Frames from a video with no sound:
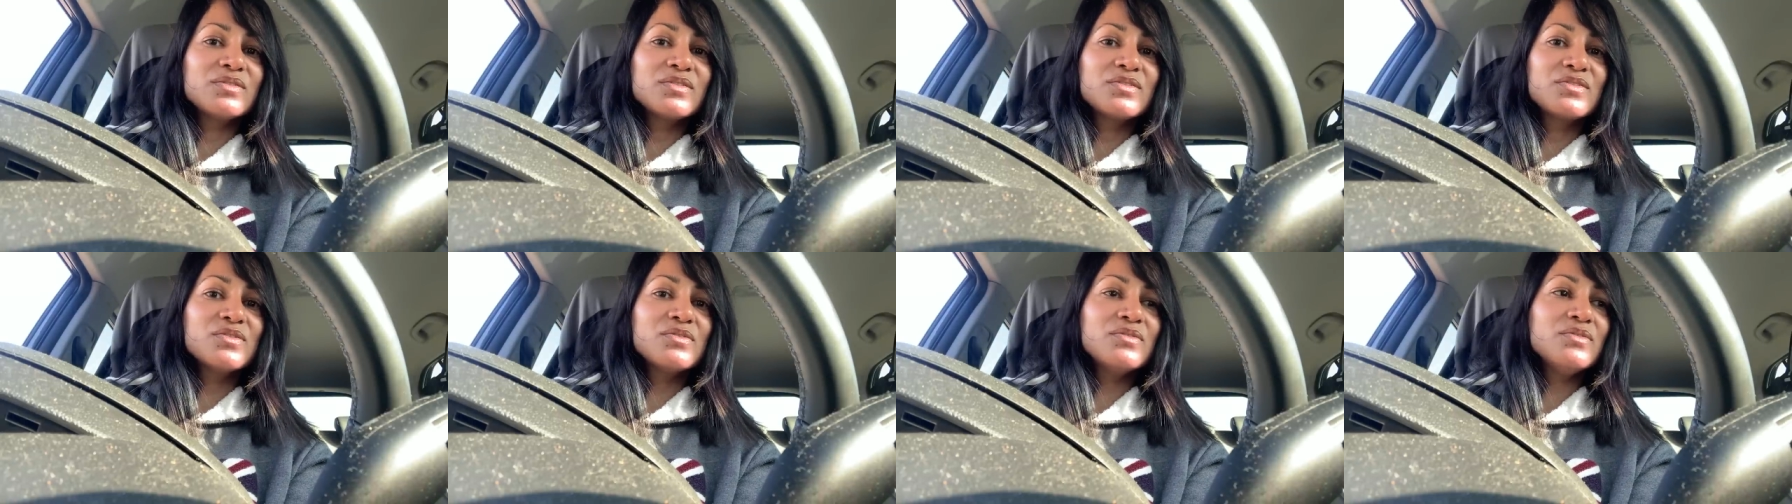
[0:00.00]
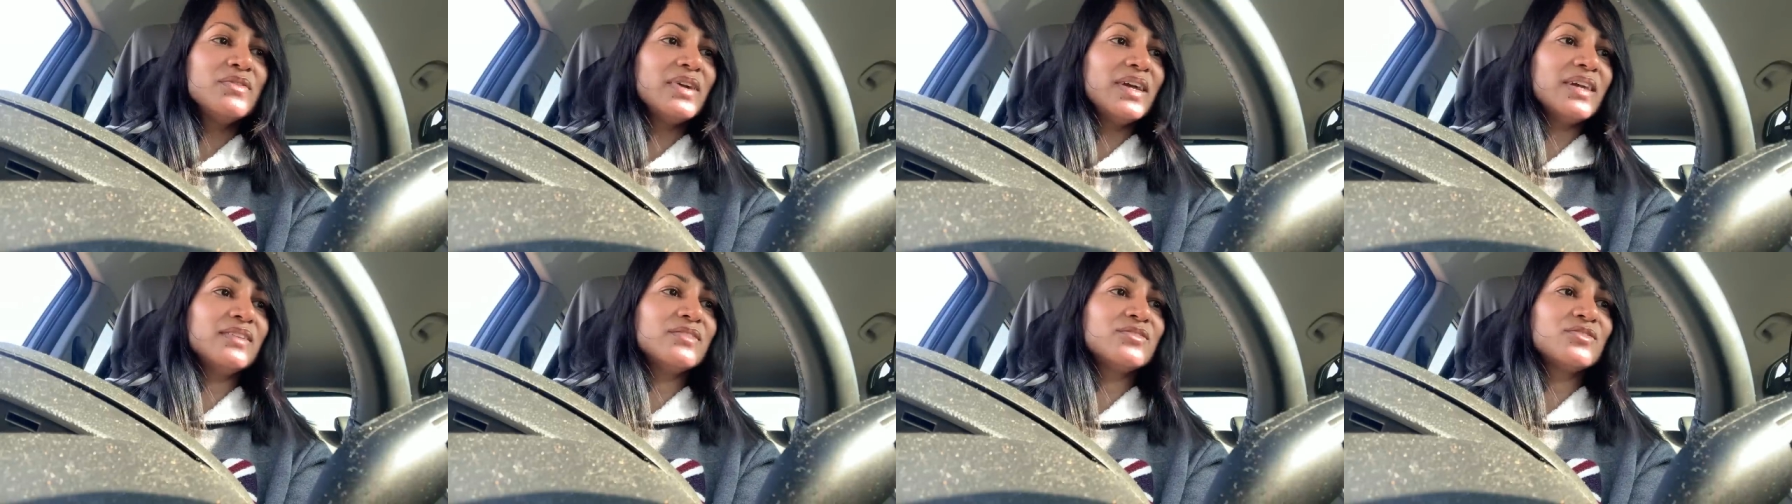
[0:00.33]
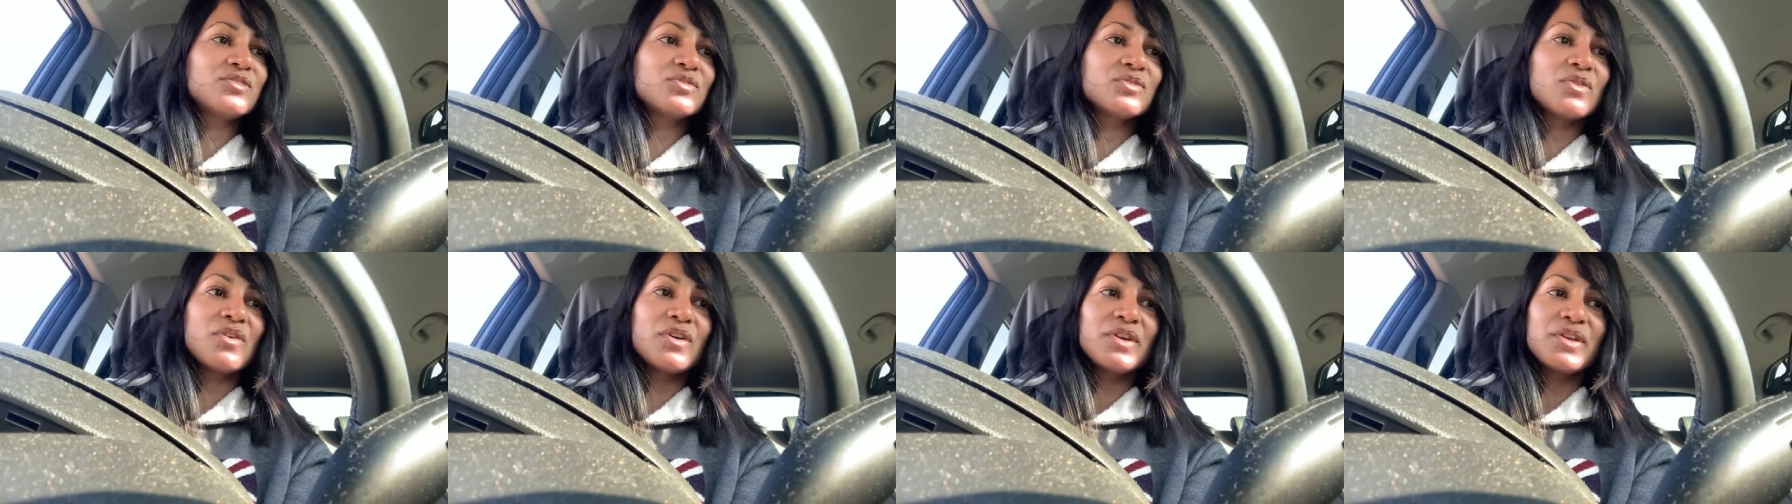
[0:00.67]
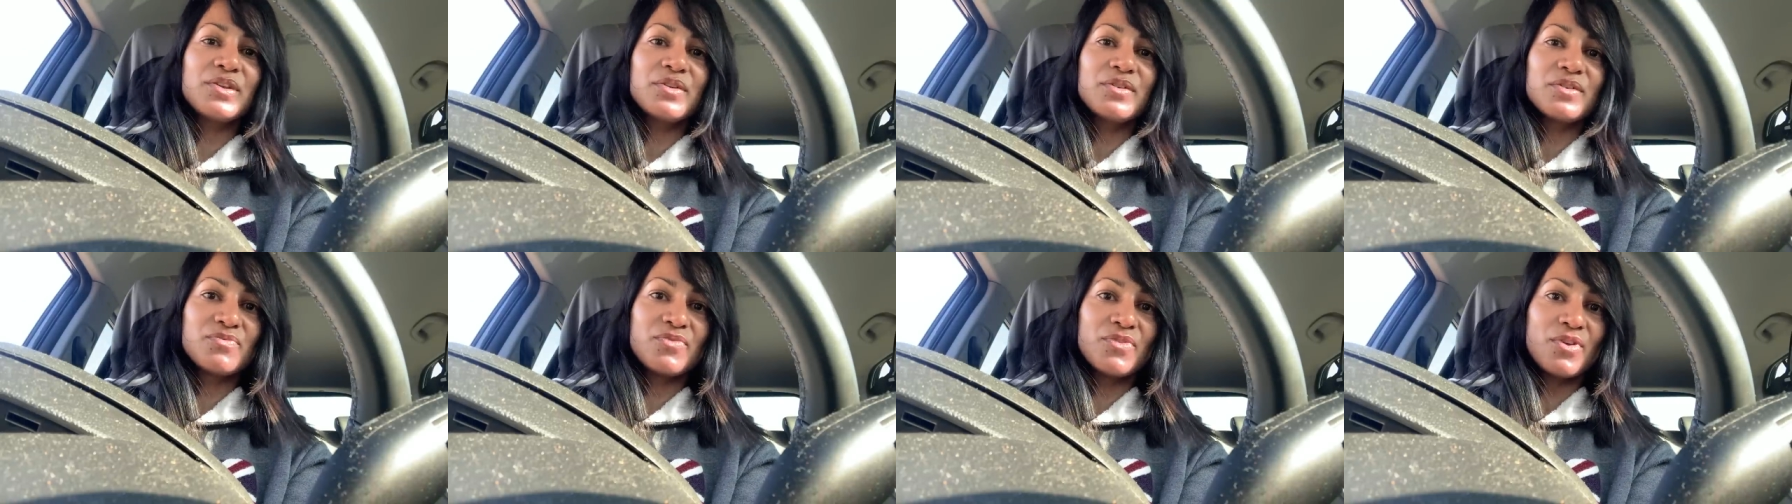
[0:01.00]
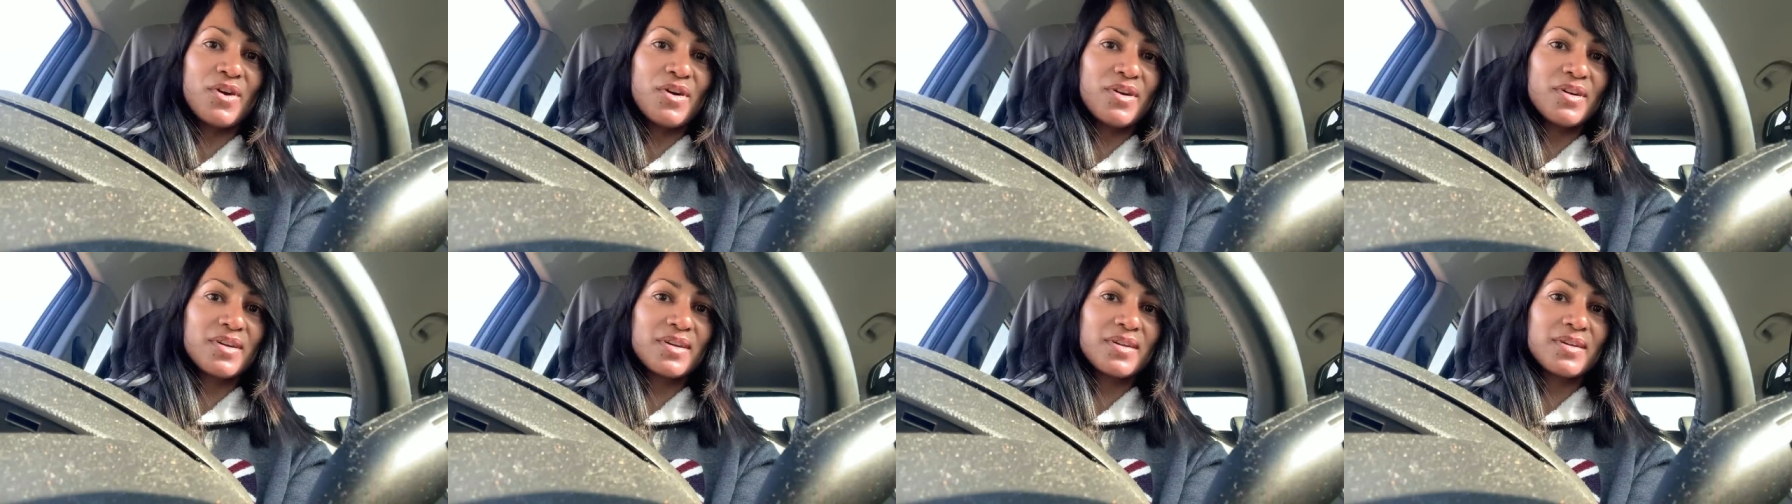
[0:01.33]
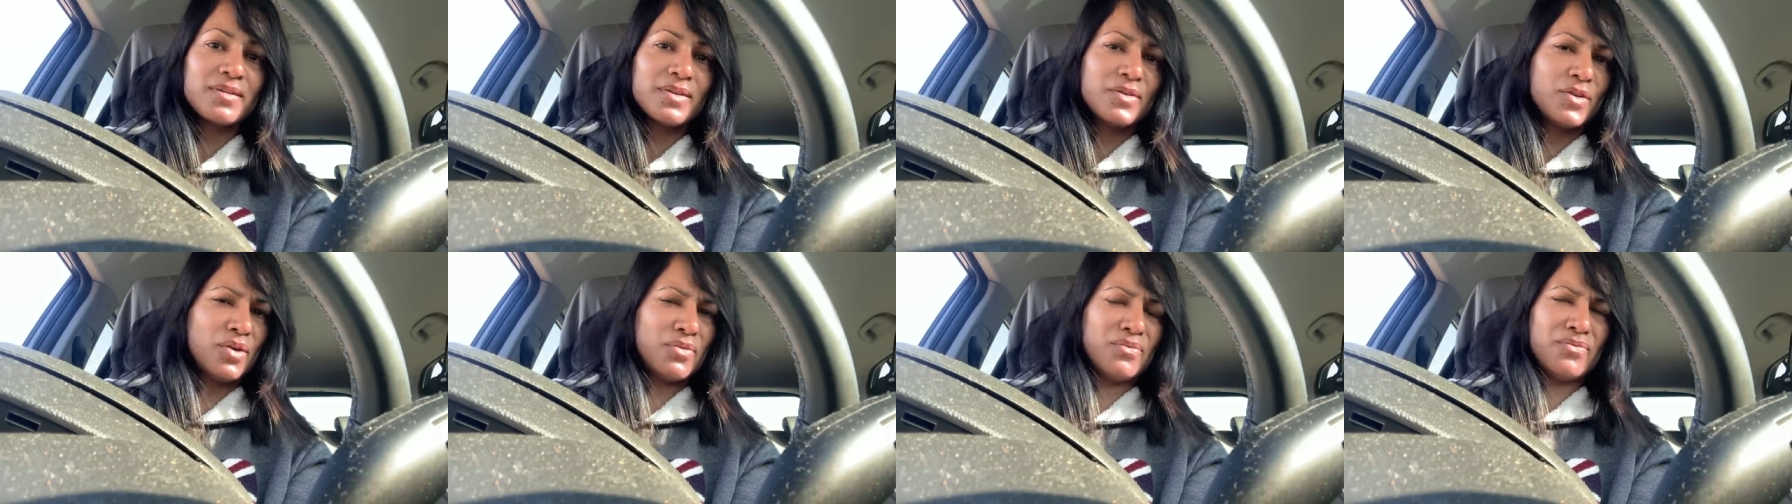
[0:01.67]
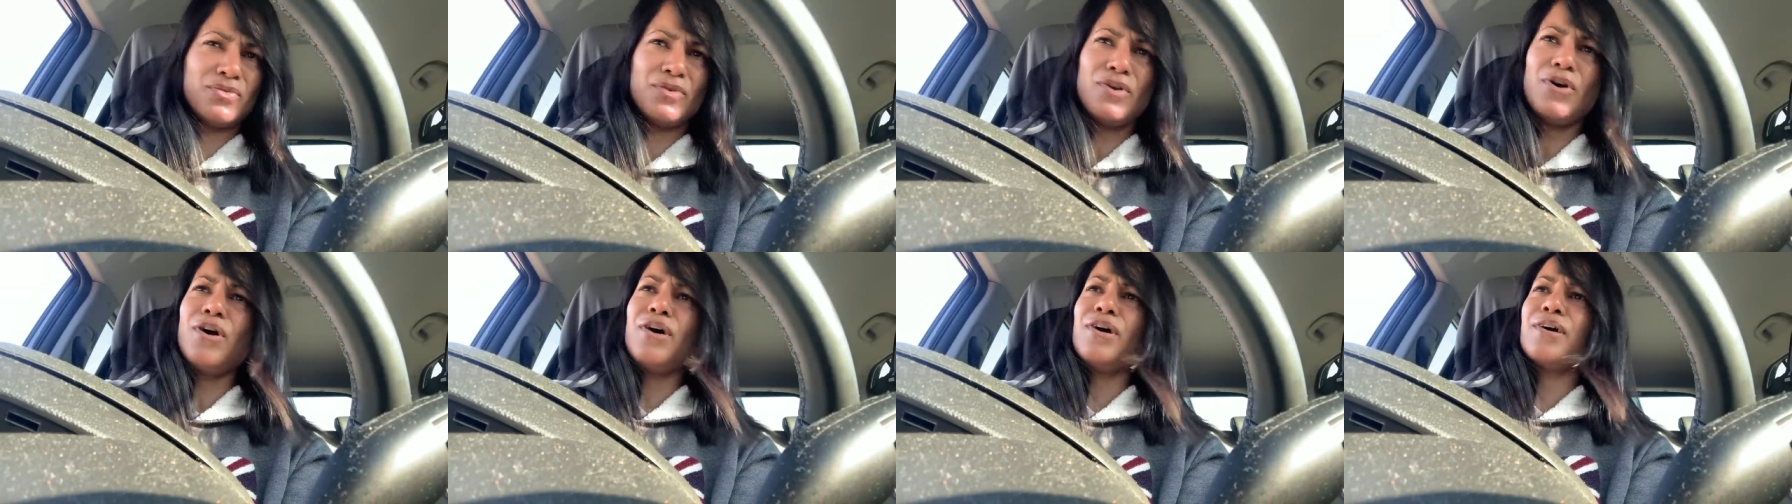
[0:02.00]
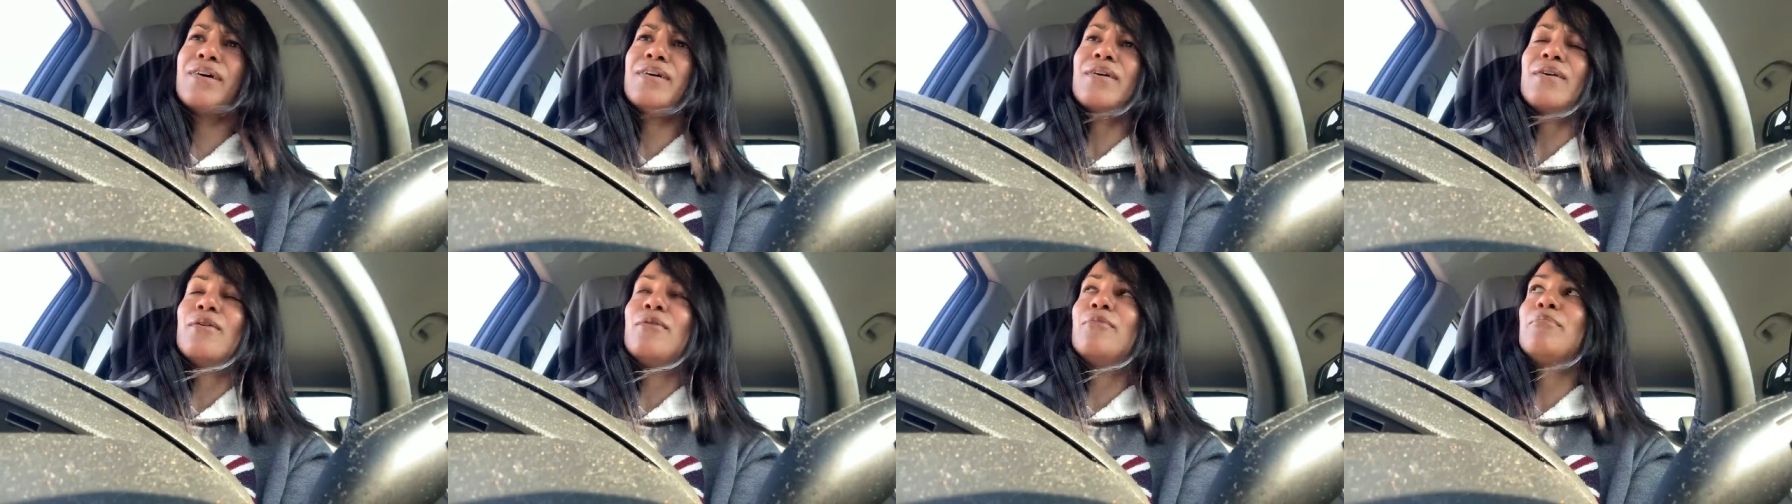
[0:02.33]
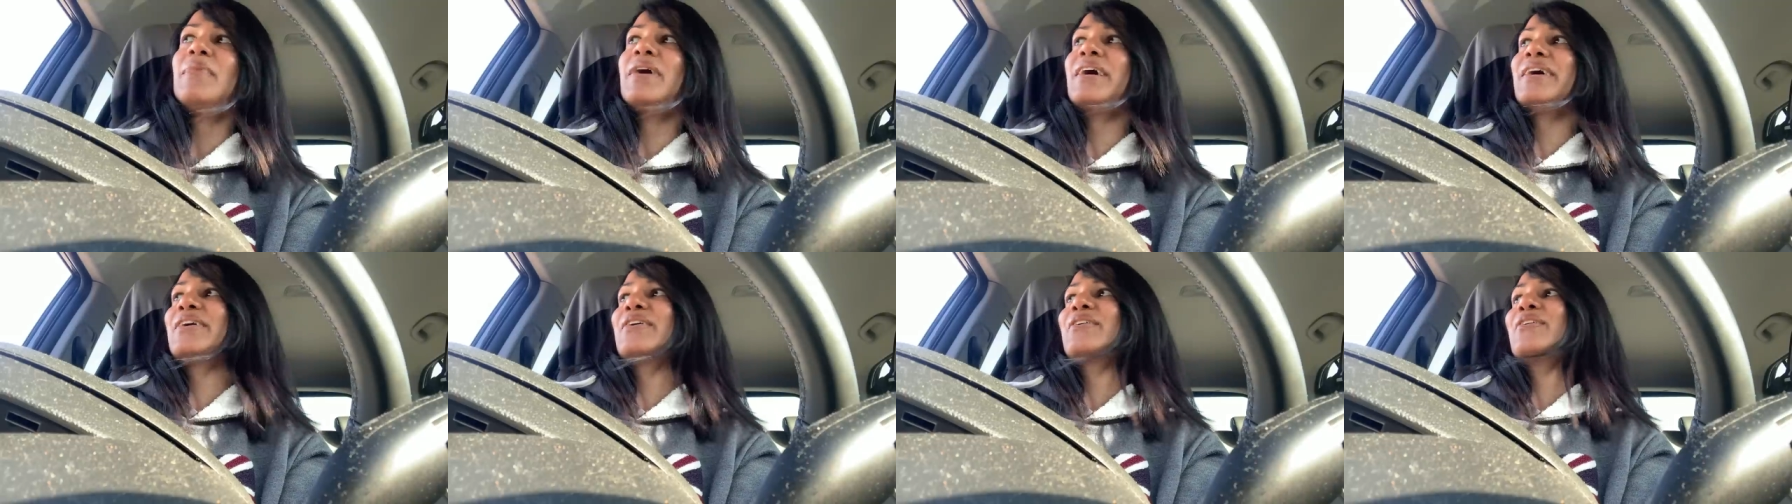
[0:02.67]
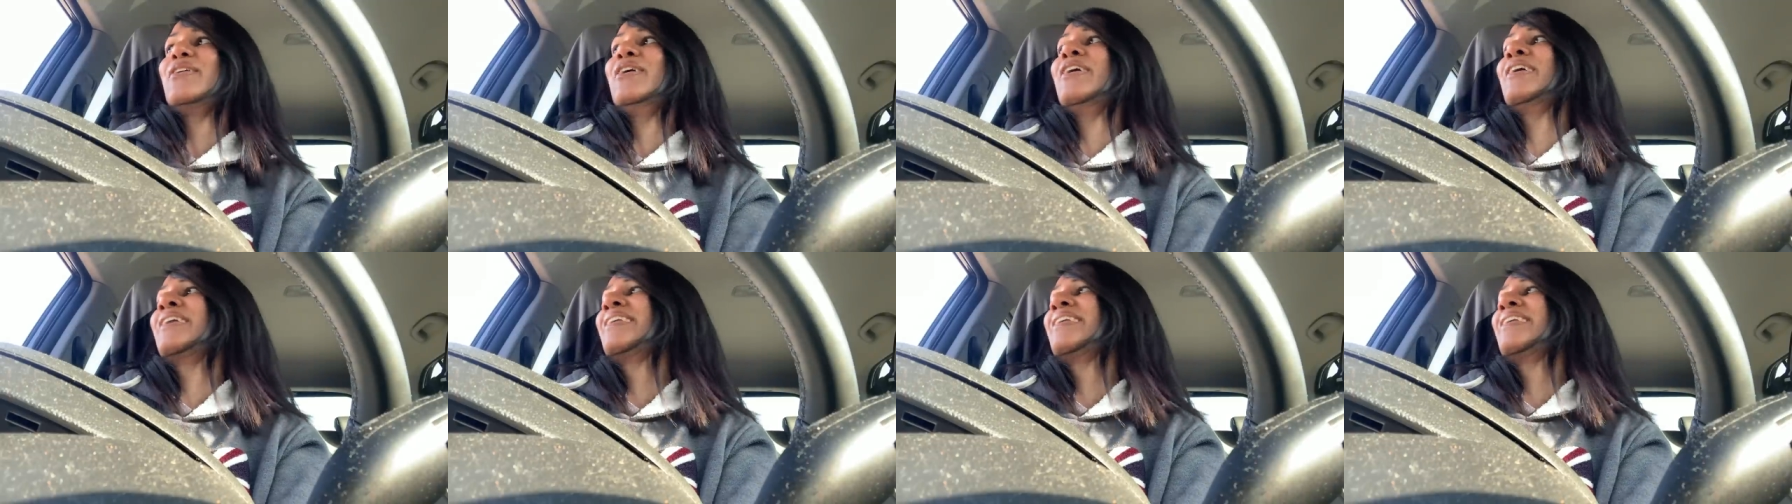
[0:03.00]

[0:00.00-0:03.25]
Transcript: do enjoy your vlog, your vlog, oh my god.